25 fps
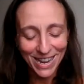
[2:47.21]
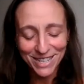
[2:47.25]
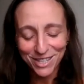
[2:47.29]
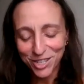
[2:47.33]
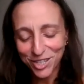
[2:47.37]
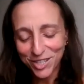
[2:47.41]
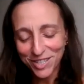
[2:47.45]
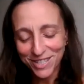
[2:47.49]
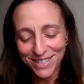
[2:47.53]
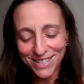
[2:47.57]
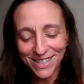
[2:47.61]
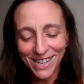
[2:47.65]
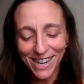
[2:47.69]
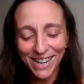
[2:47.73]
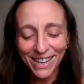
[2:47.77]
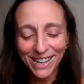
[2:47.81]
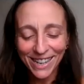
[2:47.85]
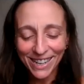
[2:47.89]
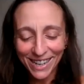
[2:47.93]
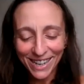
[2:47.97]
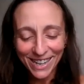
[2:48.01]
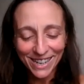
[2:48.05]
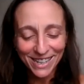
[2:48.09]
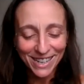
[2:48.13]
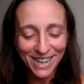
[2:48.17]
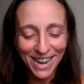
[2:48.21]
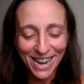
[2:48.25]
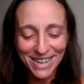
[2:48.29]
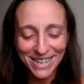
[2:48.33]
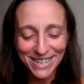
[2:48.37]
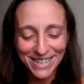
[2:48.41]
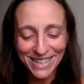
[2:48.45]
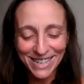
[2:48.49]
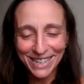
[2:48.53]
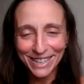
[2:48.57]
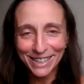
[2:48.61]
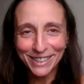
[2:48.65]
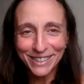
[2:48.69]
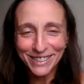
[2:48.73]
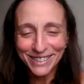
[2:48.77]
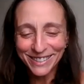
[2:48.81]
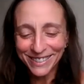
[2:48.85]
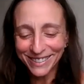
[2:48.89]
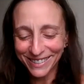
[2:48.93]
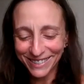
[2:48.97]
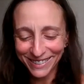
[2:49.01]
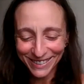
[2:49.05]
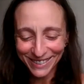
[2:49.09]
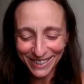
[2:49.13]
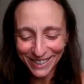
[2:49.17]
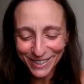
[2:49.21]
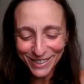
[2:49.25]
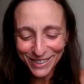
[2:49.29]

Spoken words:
just take it in and hear